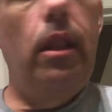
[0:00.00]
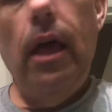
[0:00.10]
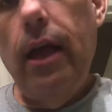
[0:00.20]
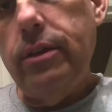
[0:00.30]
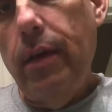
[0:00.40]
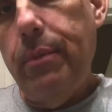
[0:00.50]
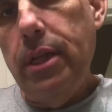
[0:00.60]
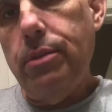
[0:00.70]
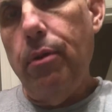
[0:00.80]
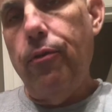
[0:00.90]
Now, as I
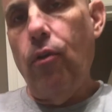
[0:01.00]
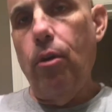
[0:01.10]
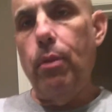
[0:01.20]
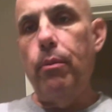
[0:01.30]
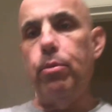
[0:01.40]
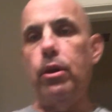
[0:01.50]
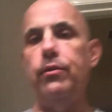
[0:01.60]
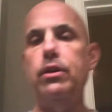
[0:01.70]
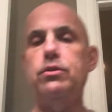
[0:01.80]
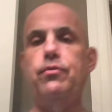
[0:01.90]
mentioned before in my
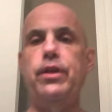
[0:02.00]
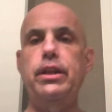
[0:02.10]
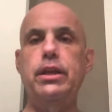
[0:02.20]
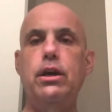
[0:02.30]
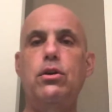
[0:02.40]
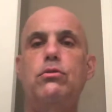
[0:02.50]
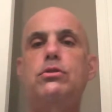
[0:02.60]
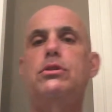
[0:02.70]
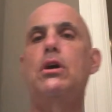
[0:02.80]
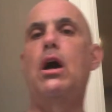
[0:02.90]
previous videos,